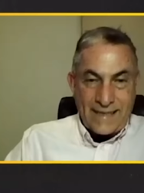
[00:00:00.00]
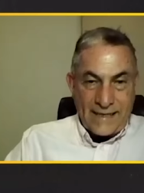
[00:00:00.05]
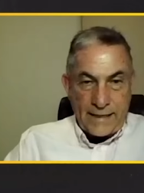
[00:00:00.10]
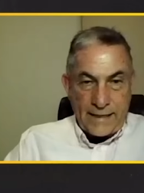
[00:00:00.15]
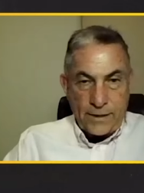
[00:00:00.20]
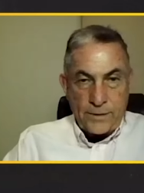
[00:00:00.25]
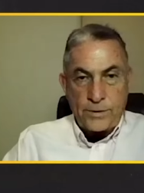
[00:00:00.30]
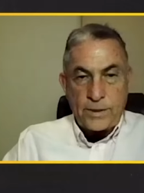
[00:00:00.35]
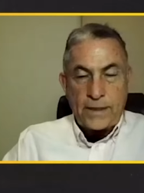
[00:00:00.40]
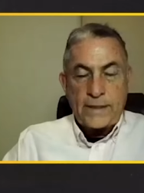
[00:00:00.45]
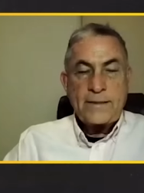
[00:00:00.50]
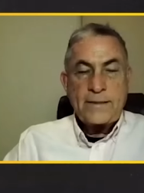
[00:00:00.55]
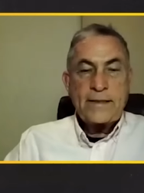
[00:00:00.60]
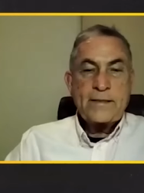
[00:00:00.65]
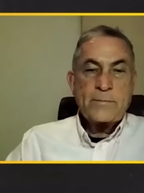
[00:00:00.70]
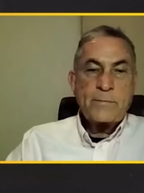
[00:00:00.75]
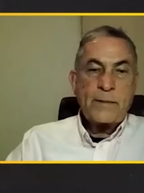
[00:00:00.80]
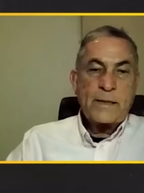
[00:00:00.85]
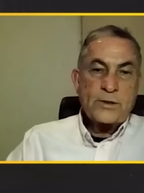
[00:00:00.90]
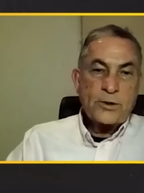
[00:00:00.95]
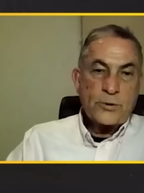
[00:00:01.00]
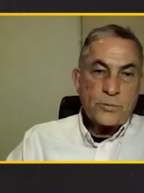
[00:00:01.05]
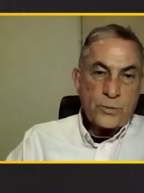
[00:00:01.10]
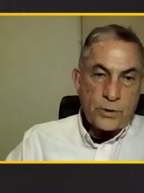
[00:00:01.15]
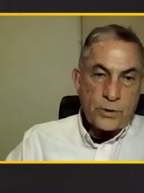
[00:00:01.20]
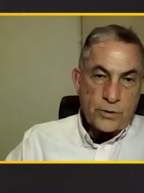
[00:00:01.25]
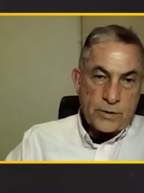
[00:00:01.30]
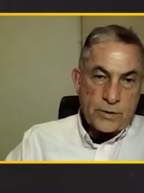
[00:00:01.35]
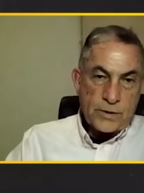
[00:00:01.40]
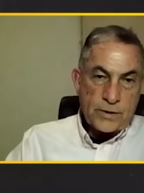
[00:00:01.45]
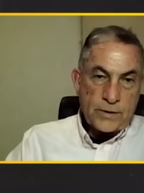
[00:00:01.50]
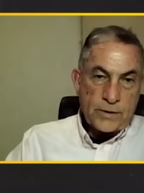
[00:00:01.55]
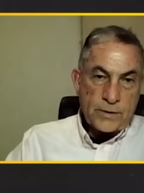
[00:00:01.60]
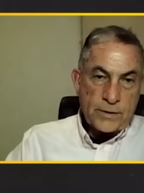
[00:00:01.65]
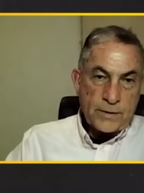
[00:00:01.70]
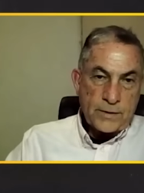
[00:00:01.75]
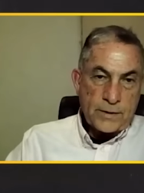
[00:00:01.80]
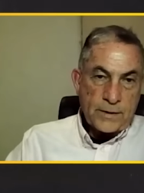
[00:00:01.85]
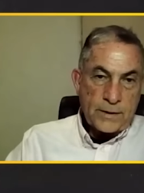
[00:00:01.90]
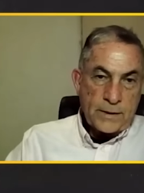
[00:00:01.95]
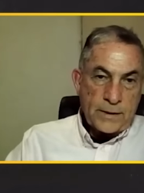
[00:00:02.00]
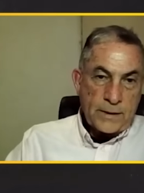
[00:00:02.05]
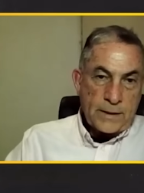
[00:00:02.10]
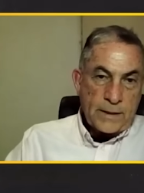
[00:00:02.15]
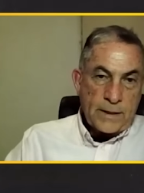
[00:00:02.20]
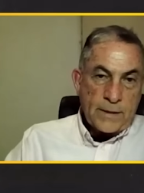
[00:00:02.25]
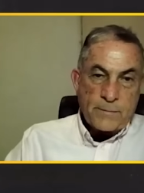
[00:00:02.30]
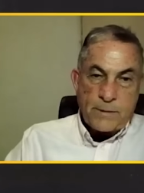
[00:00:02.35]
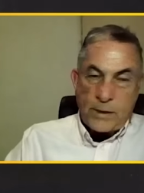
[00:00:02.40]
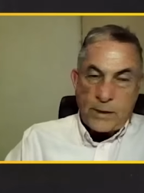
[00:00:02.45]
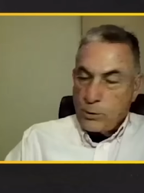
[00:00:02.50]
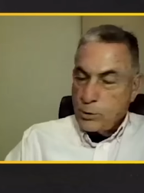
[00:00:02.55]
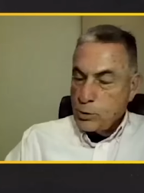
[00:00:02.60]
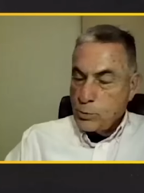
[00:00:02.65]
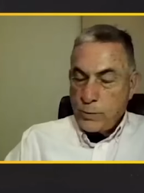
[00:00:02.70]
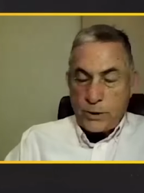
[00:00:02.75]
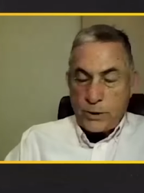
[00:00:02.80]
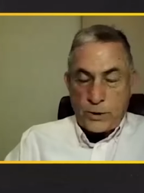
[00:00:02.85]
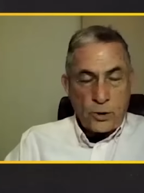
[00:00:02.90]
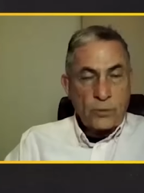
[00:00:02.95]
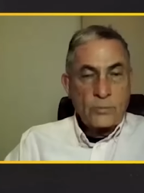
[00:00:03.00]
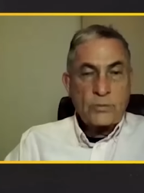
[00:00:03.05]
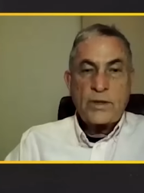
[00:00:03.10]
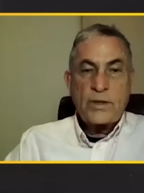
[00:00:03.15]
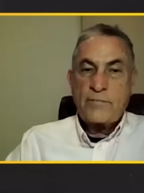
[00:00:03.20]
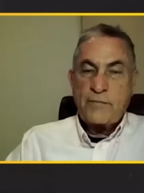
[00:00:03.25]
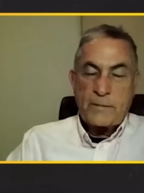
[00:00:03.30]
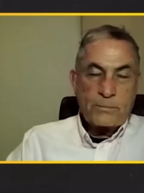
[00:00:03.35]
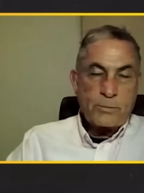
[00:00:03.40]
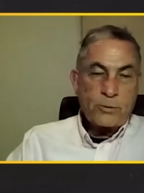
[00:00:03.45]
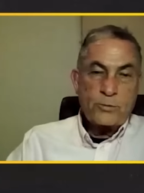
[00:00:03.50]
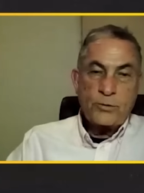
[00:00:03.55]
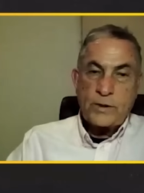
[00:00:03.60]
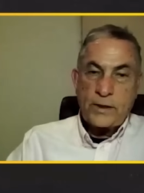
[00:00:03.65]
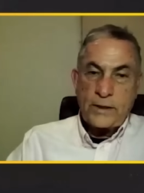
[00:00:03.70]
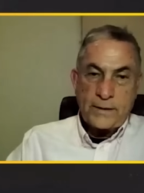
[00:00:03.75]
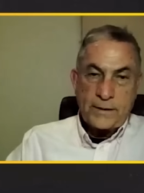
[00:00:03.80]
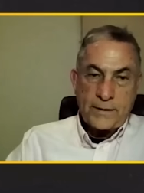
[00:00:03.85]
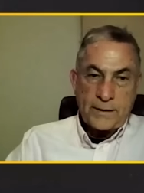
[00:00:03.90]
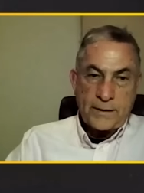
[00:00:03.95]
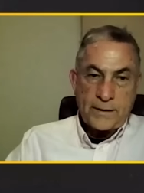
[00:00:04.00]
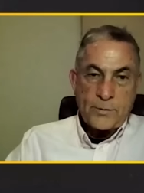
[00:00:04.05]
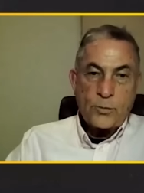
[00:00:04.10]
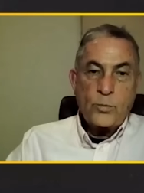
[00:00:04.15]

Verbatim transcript: Here it is much worse because we don't have a Putin.